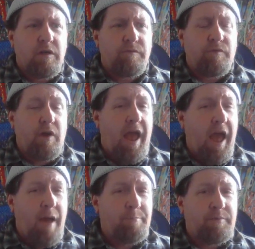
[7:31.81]
for
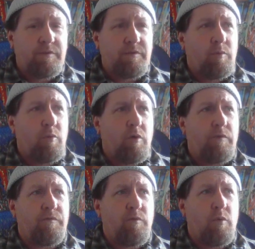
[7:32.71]
apps
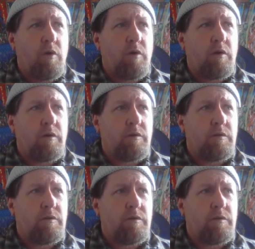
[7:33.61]
or for